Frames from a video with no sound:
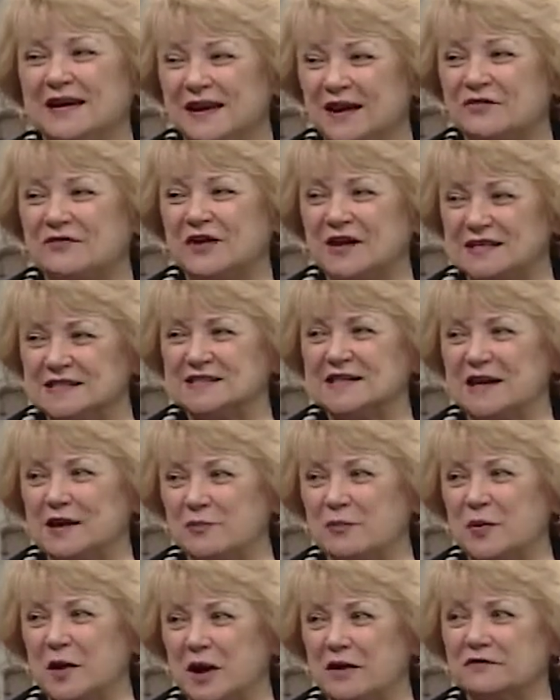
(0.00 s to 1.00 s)
if I say I'm
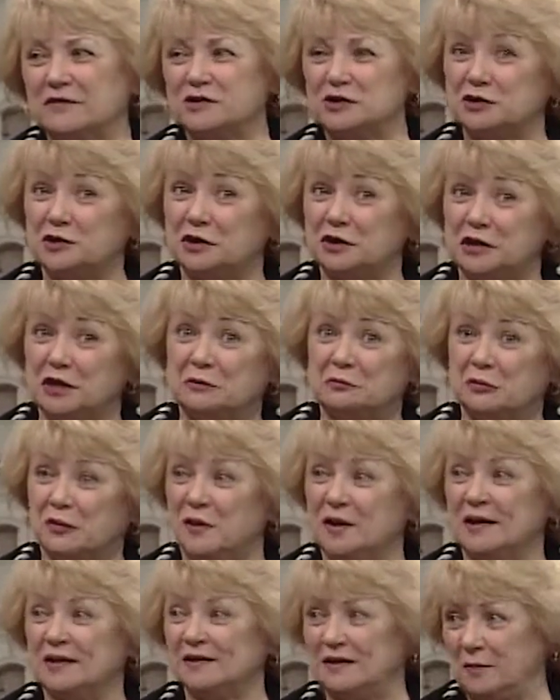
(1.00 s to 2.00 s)
power of attorney and
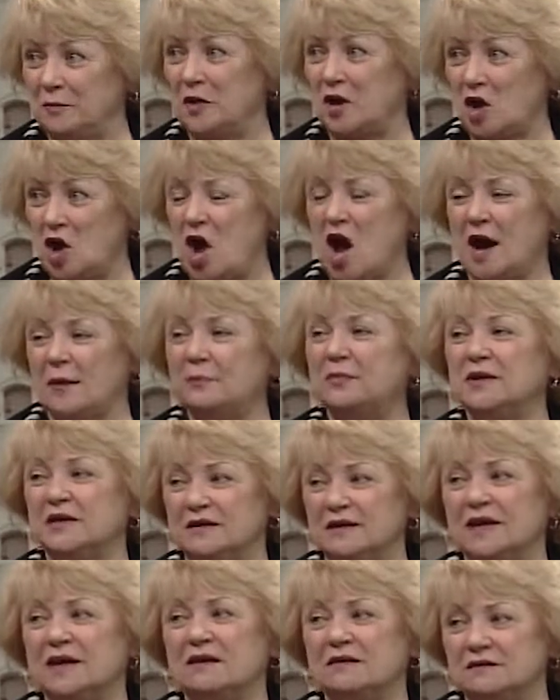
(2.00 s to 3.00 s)
bring them a copy,
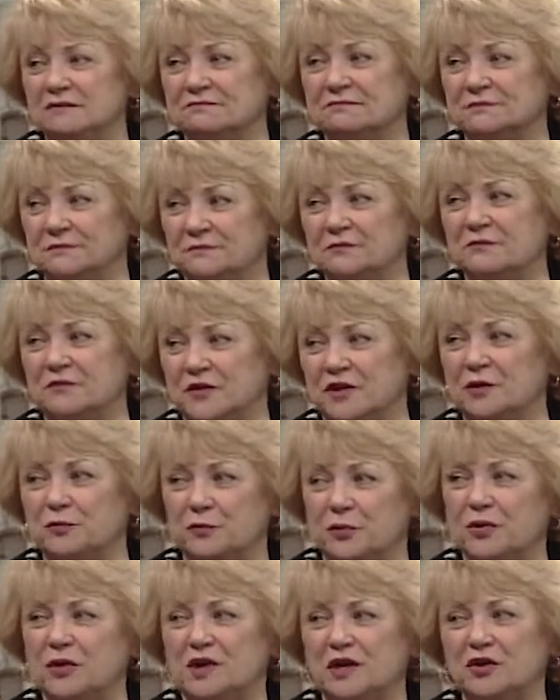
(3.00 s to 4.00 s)
they'll, they're
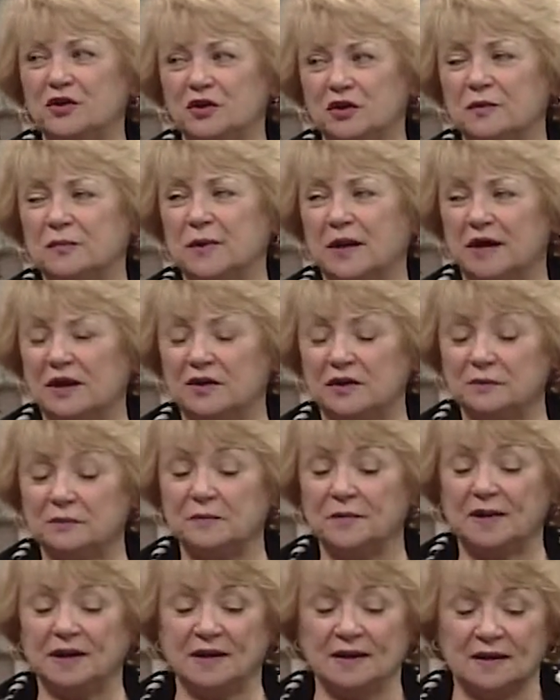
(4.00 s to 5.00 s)
right. pretty good about it.
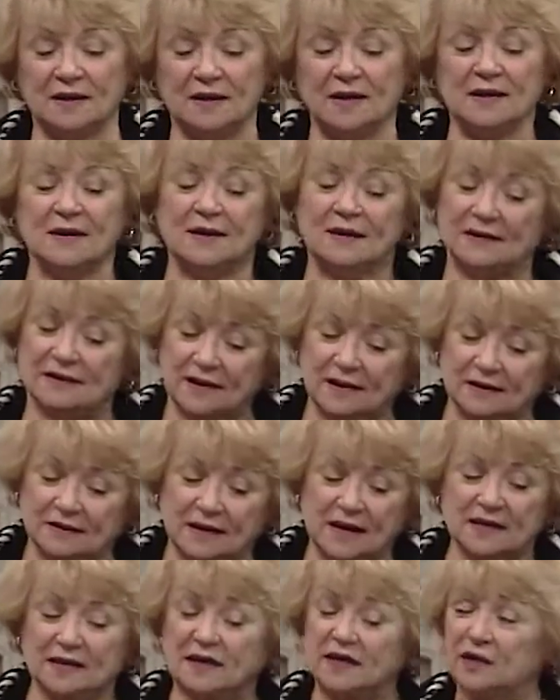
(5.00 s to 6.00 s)
But
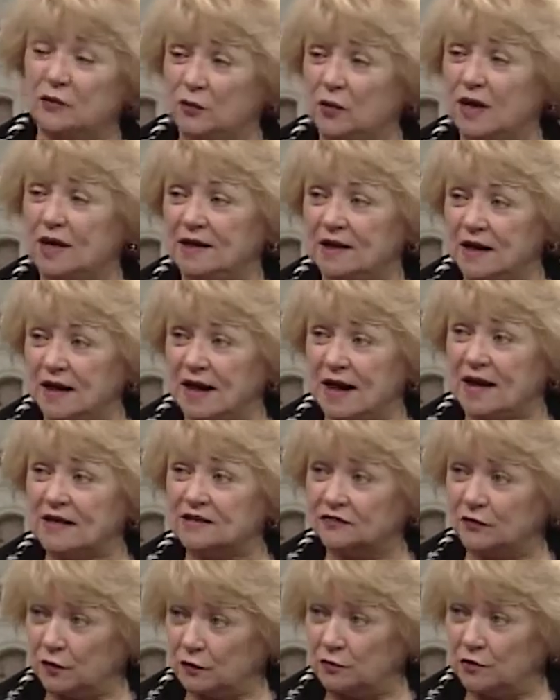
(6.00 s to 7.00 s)
at any rate, I
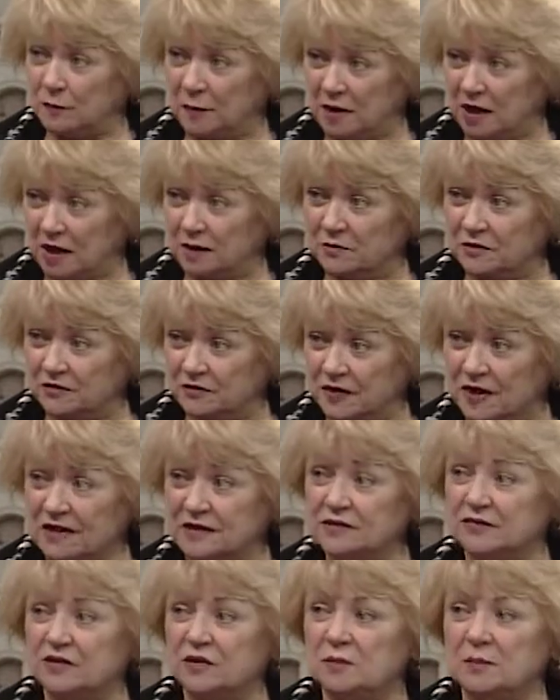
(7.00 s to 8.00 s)
asked for them to become
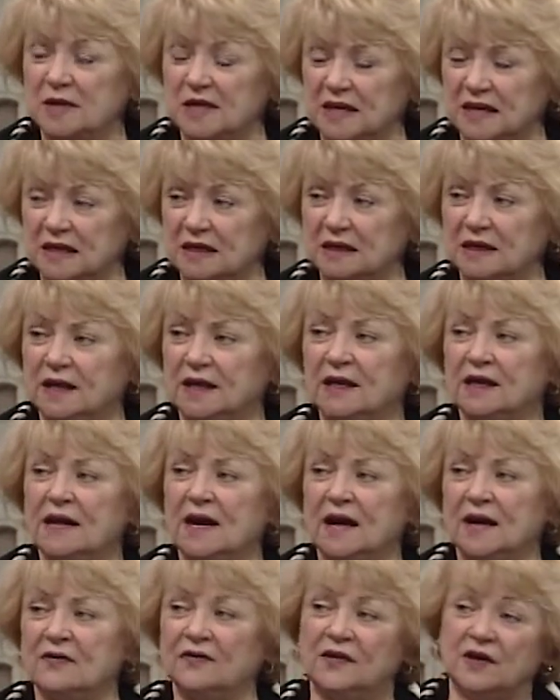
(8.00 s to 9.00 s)
effective immediately,
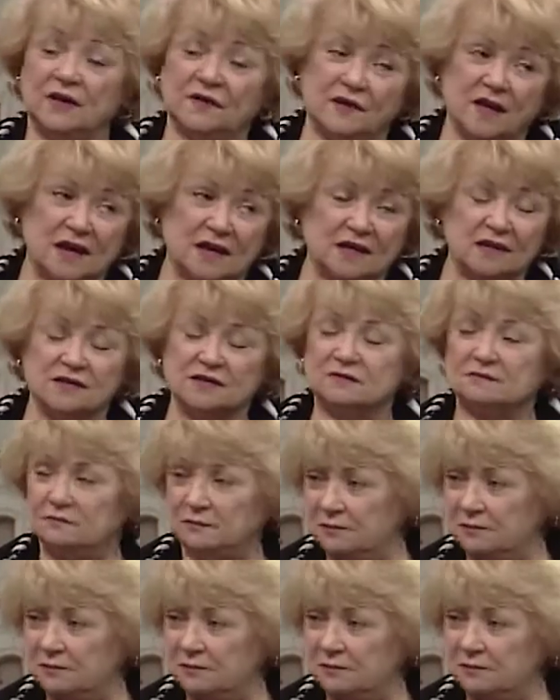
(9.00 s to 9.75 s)
and then they can